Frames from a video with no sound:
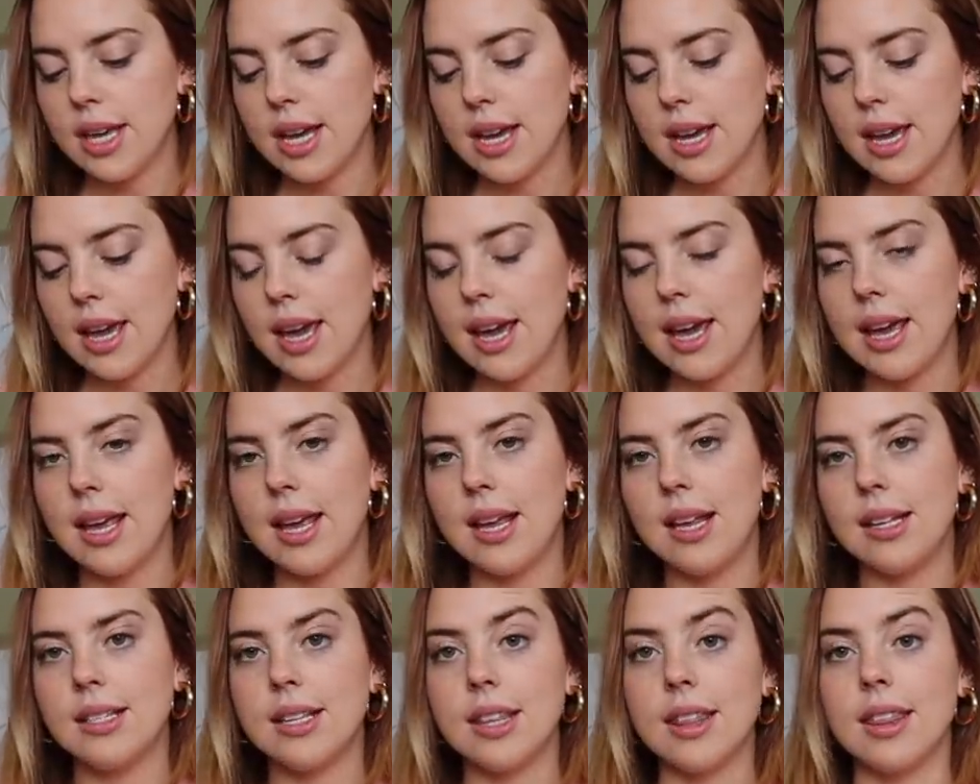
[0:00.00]
thing
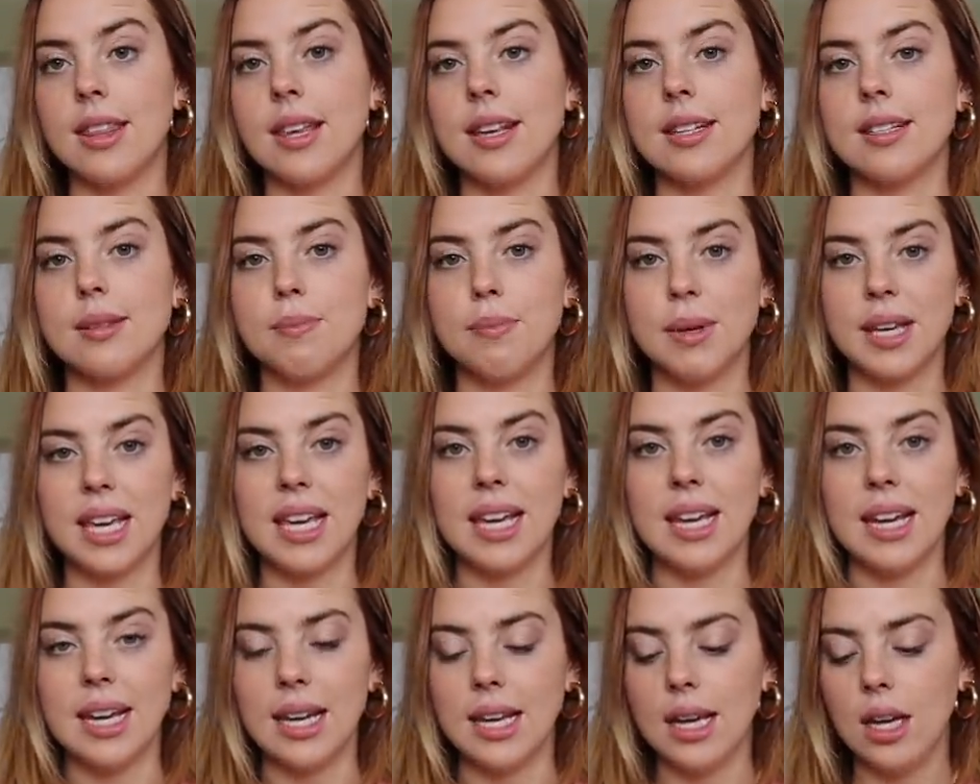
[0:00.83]
is this
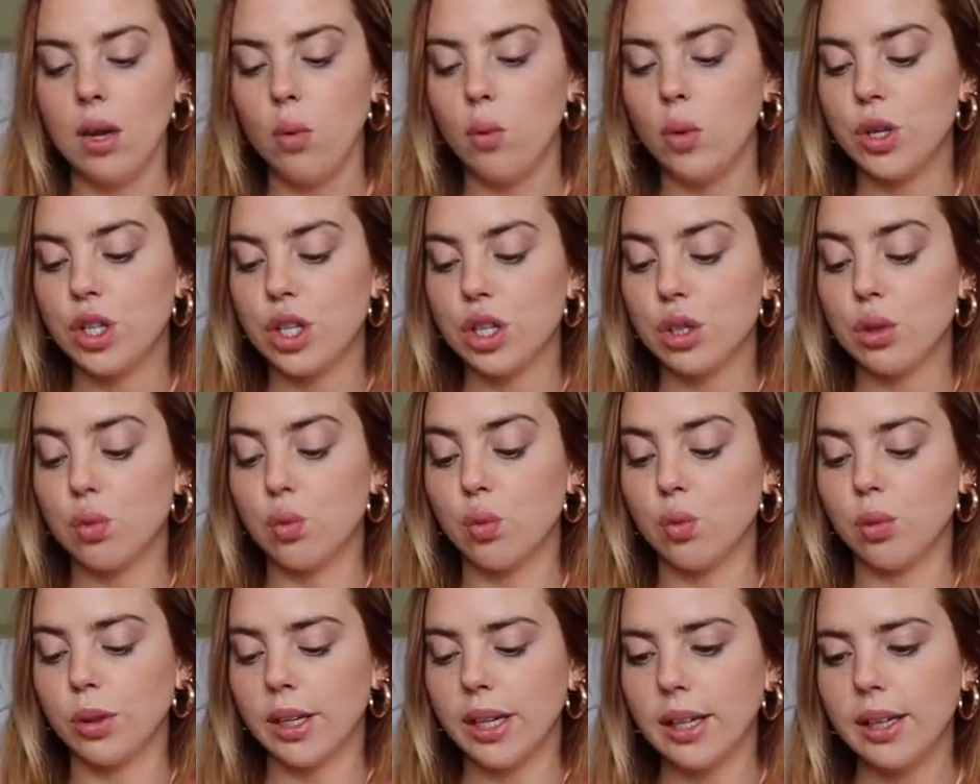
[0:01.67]
bikini, which is
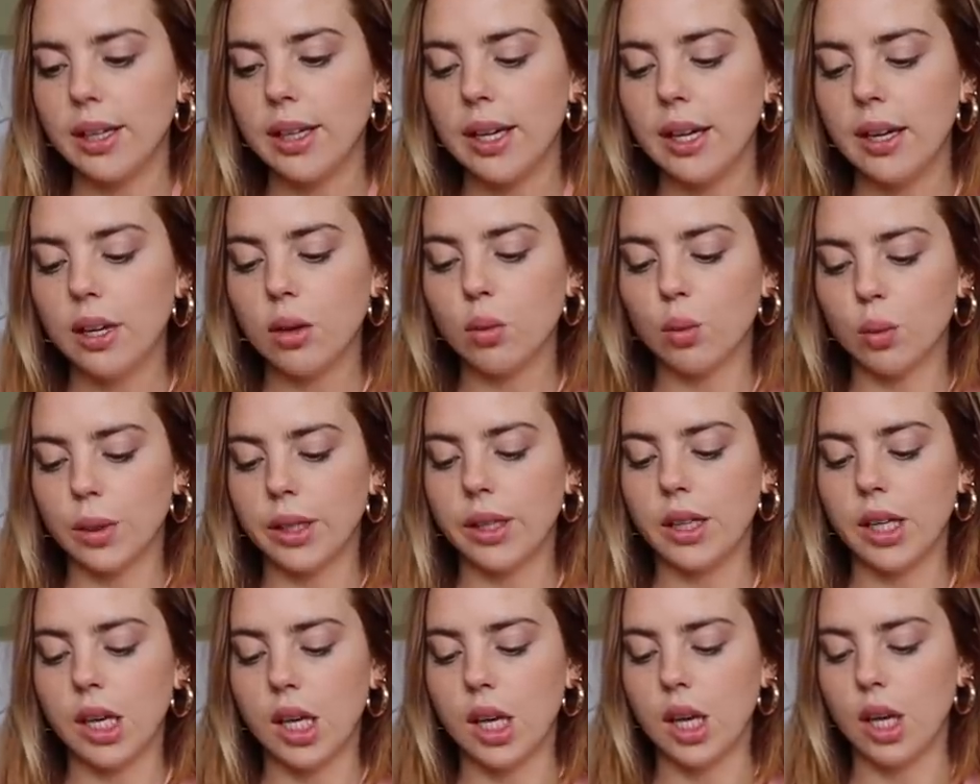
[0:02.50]
really,
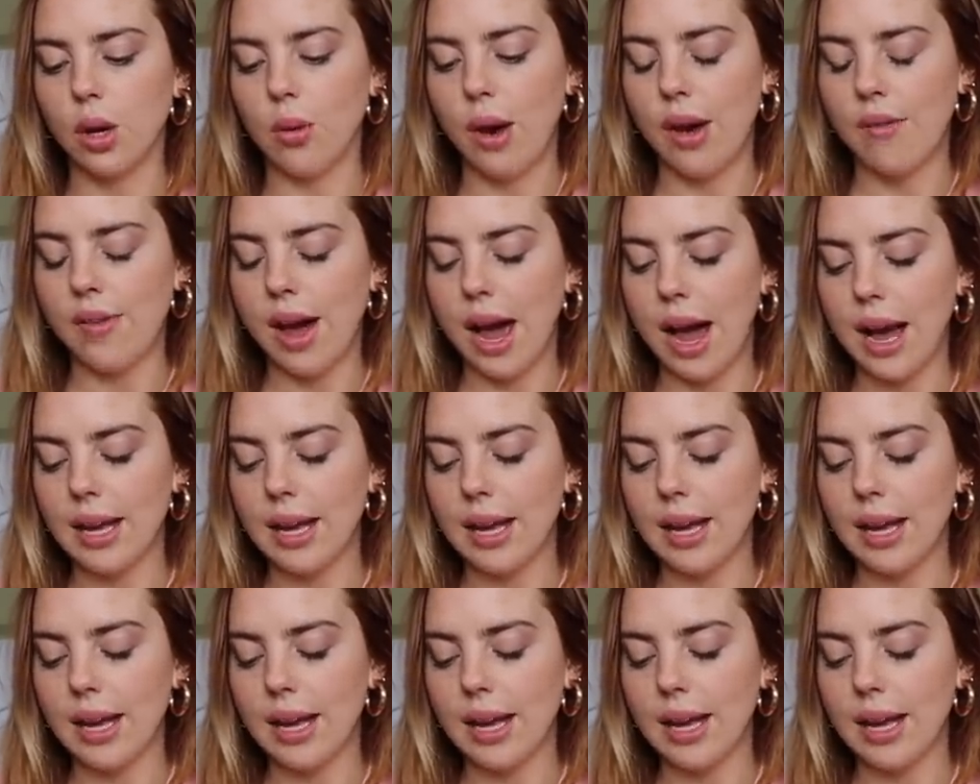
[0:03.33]
really cute. I've,